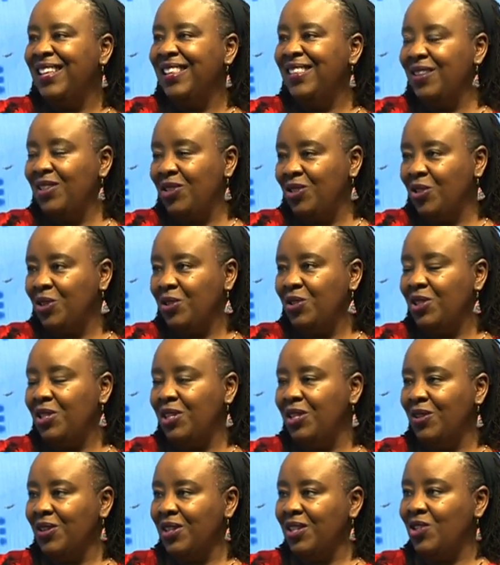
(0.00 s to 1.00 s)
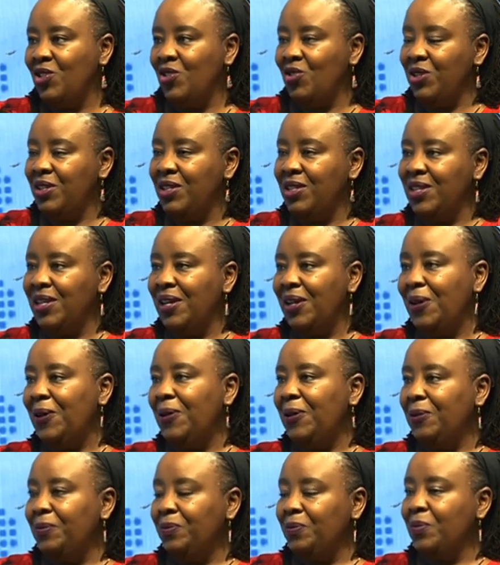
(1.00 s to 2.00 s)
those dogs we see on the street
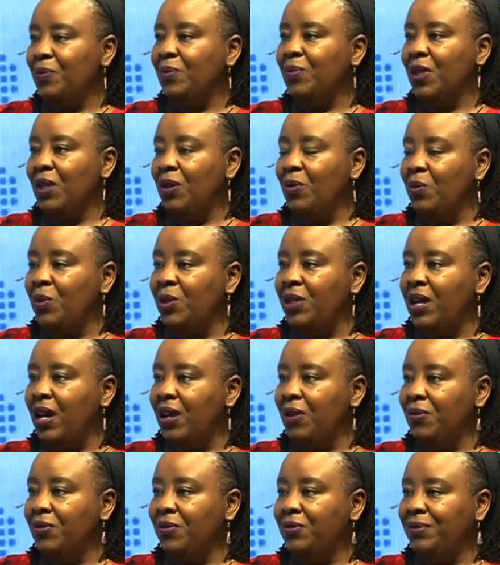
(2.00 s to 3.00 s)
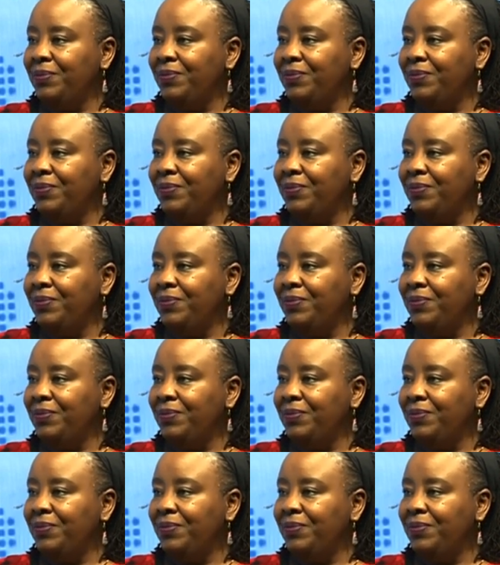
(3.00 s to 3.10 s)
will die off.